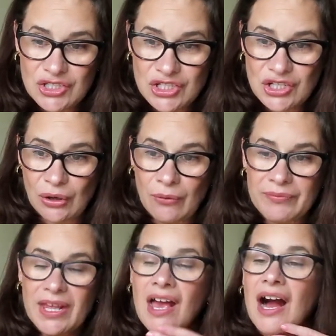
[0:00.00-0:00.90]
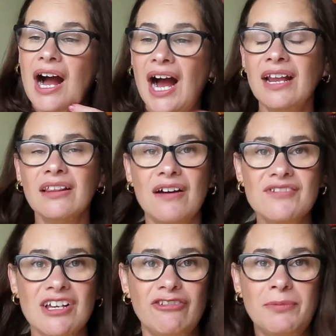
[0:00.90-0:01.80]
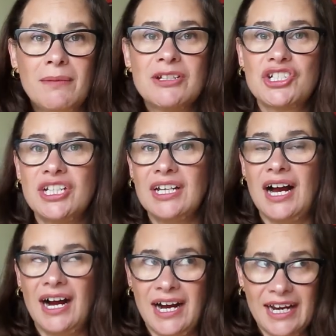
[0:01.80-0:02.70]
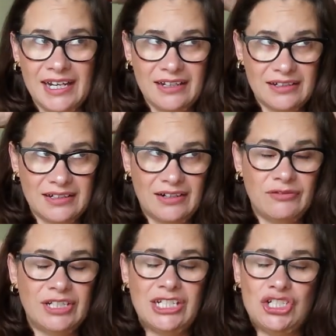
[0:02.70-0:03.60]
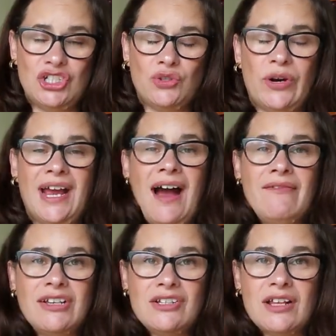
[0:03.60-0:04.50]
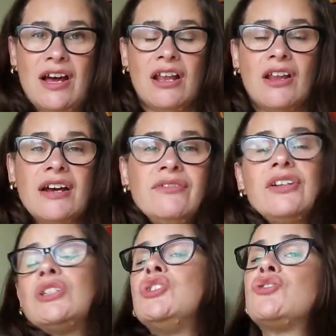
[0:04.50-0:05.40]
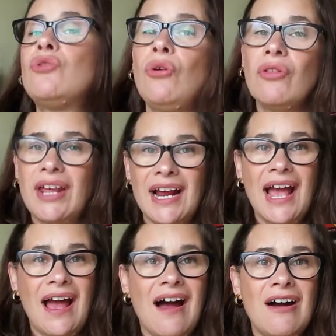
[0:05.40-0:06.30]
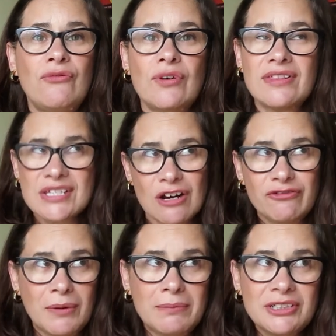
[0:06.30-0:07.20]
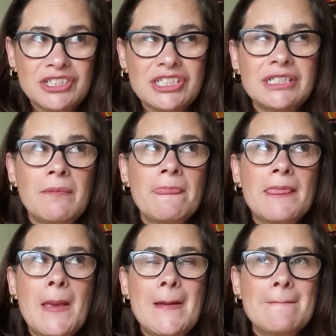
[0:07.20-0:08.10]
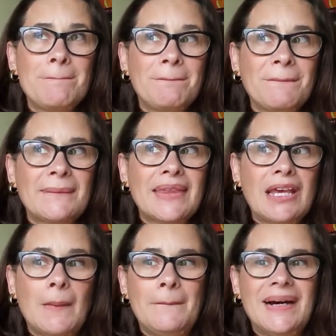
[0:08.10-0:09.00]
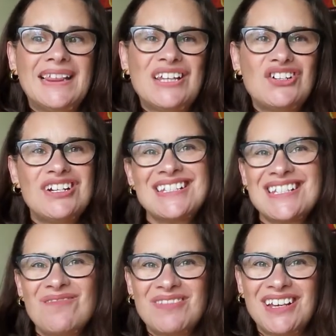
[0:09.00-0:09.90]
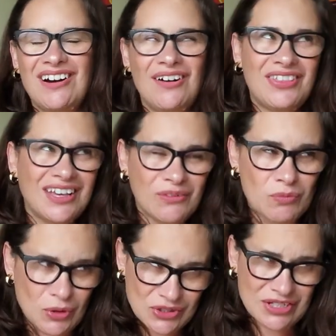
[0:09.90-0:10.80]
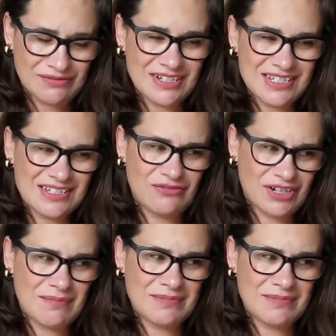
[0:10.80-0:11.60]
So I love self-publishing. I really enjoy having a lot of the control that I have with self-publishing, but there is something, I think most of us, if we're